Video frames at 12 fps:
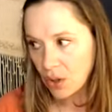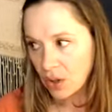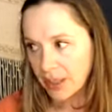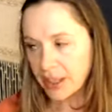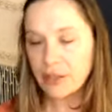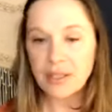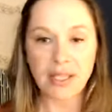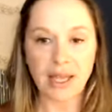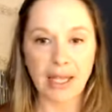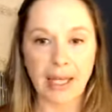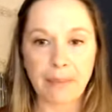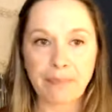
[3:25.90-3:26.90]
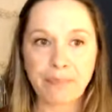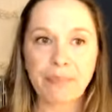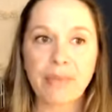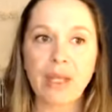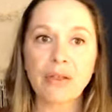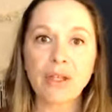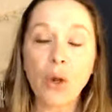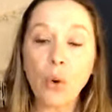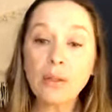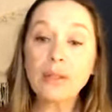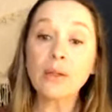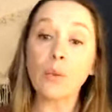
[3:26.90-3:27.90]
here's the thing. The
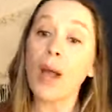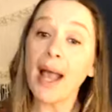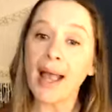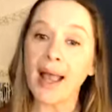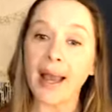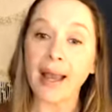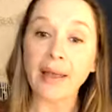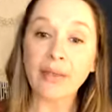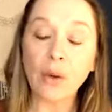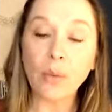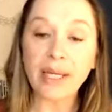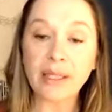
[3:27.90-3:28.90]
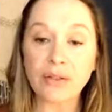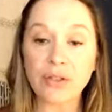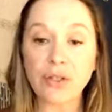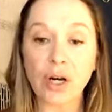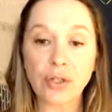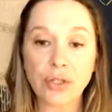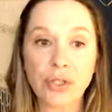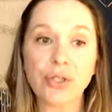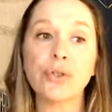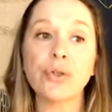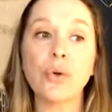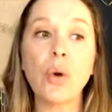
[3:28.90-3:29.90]
only way that we can start
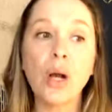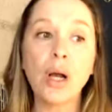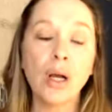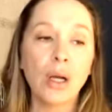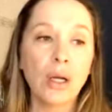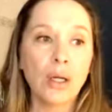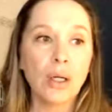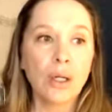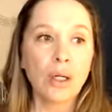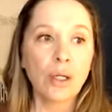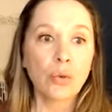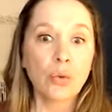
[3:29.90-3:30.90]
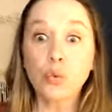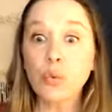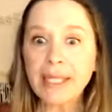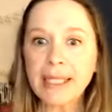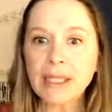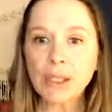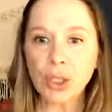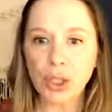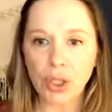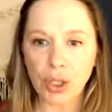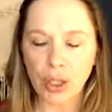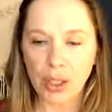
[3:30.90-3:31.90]
to
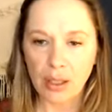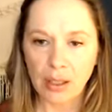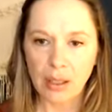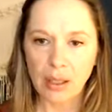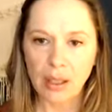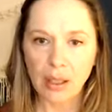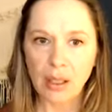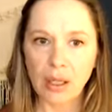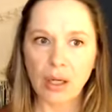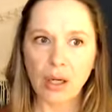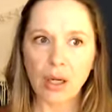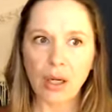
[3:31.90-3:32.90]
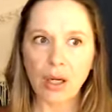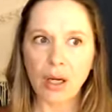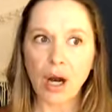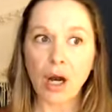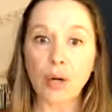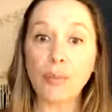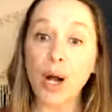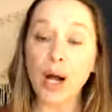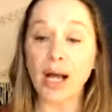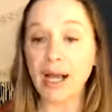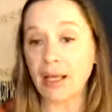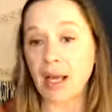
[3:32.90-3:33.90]
relearn our
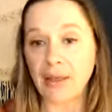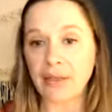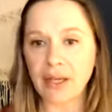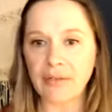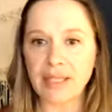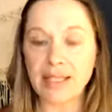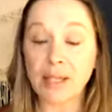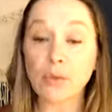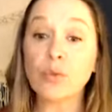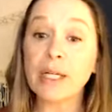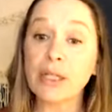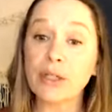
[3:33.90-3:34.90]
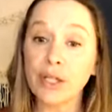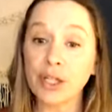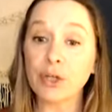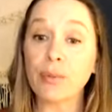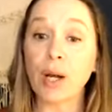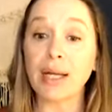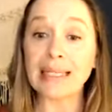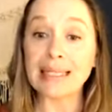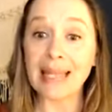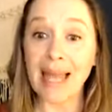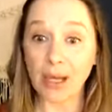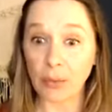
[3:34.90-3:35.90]
body I, I think of it as like relearning your body's
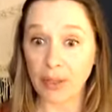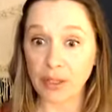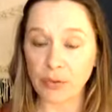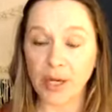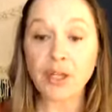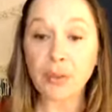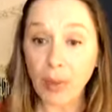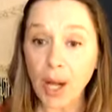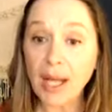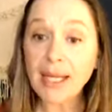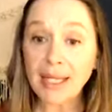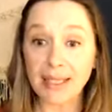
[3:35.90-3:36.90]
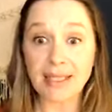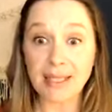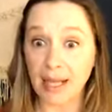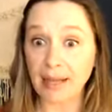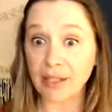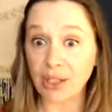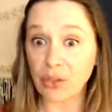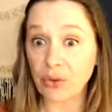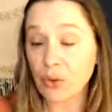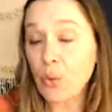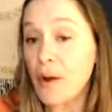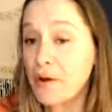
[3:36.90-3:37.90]
language right your body is telling you
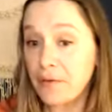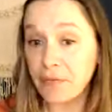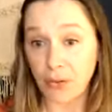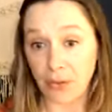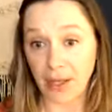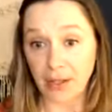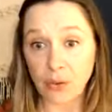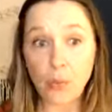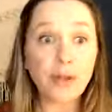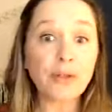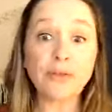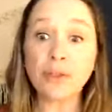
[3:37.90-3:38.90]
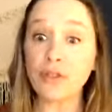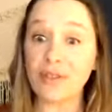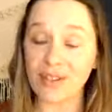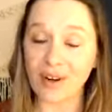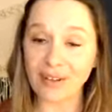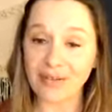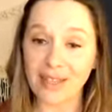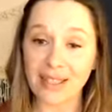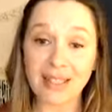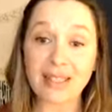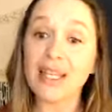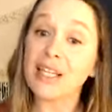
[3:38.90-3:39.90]
the wonderful thing the wonderful news in all of this
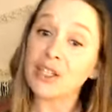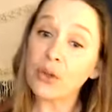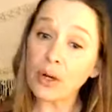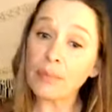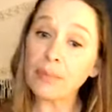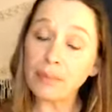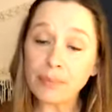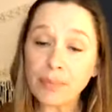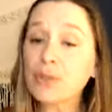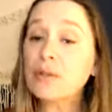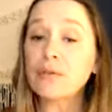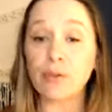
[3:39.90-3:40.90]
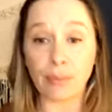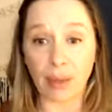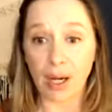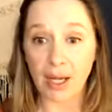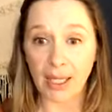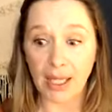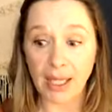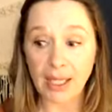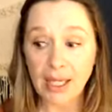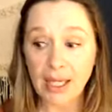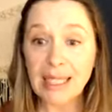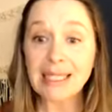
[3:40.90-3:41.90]
is that your beautiful body
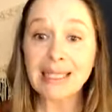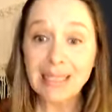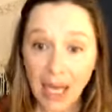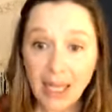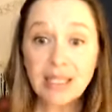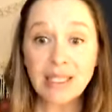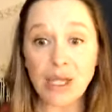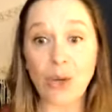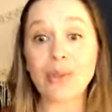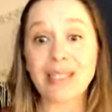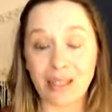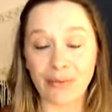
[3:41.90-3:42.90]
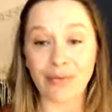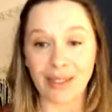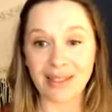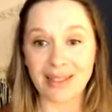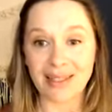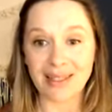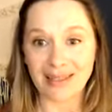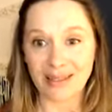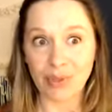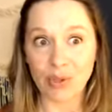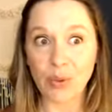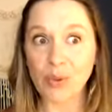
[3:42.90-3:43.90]
does know the difference
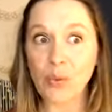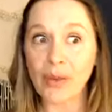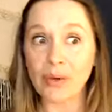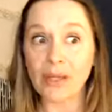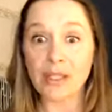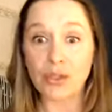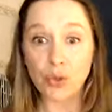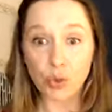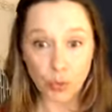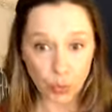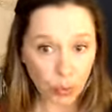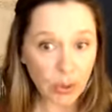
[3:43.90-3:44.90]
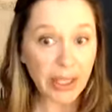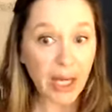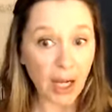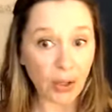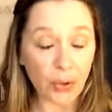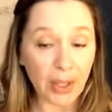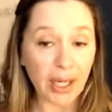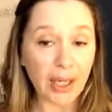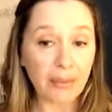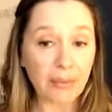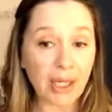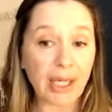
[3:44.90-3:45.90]
between whether it's truly hungry
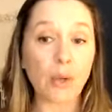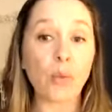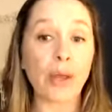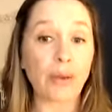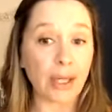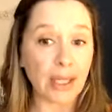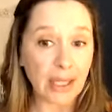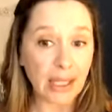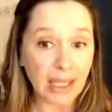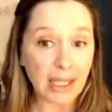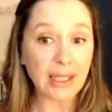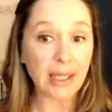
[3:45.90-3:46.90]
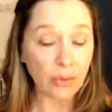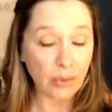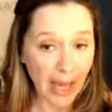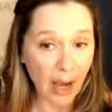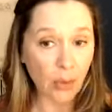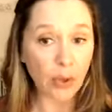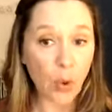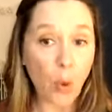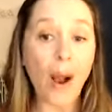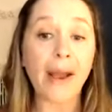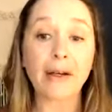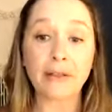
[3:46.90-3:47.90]
meaning whether it needs it now
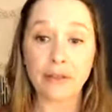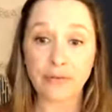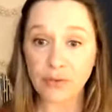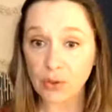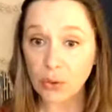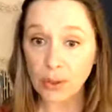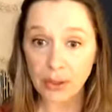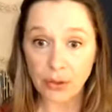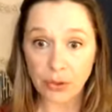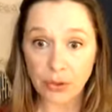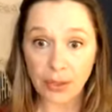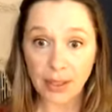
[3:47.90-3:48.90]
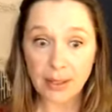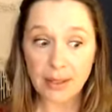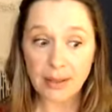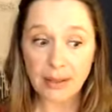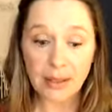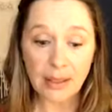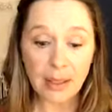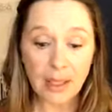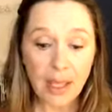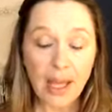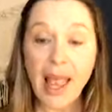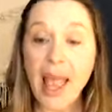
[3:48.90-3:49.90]
requires fuel and nutrients
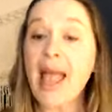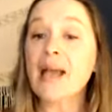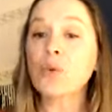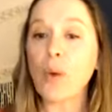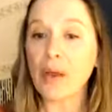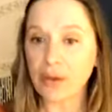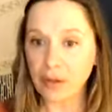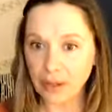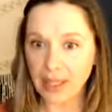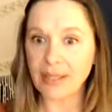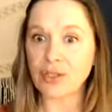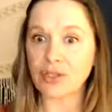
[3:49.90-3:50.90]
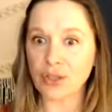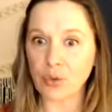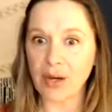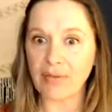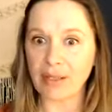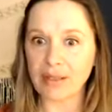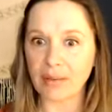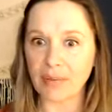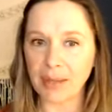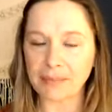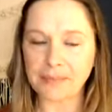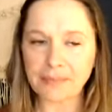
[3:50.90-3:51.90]
and whether it's just craving
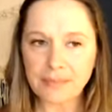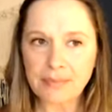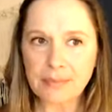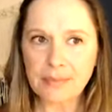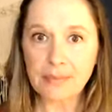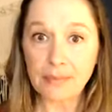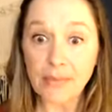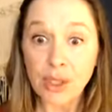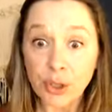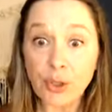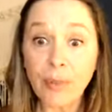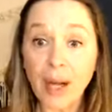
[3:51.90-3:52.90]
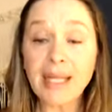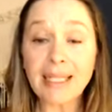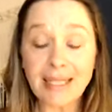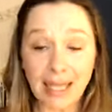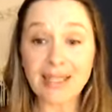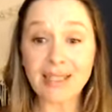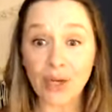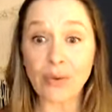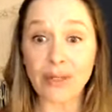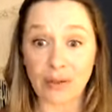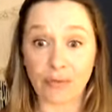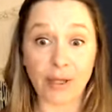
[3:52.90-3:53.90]
something your body does know the
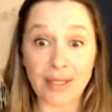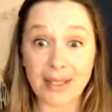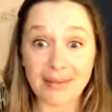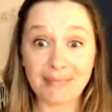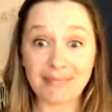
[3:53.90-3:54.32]
difference